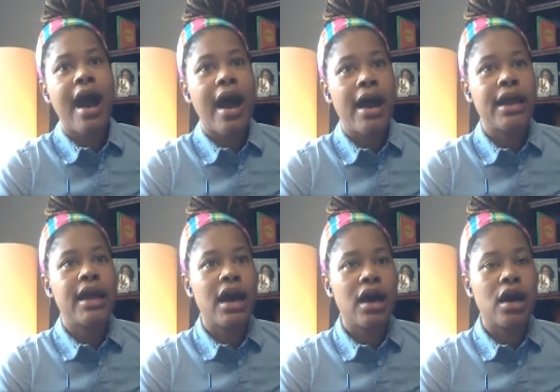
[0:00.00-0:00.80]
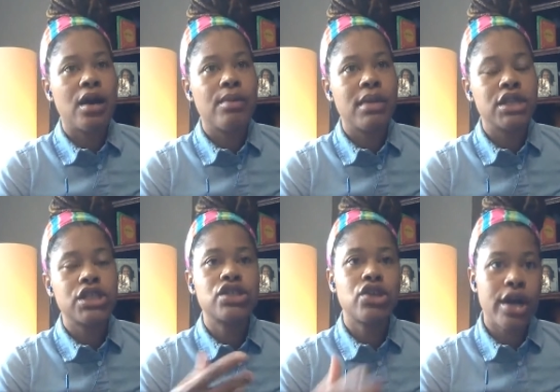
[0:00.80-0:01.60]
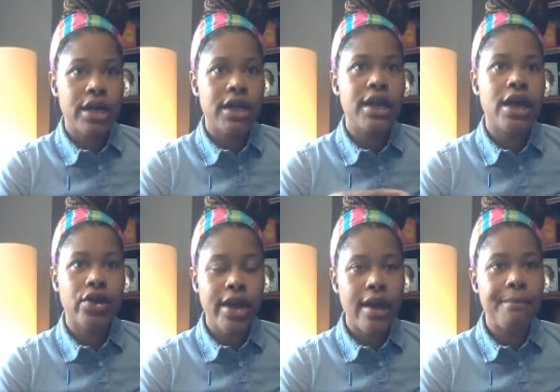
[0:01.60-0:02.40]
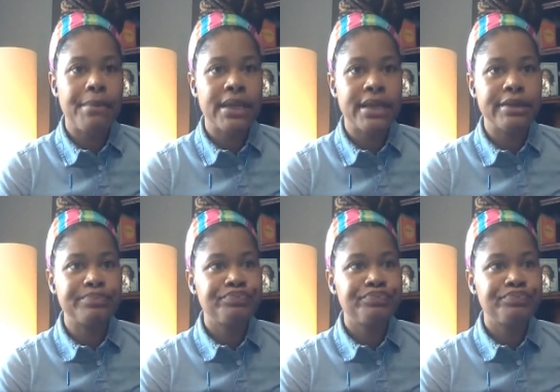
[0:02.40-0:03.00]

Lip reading: I started another company,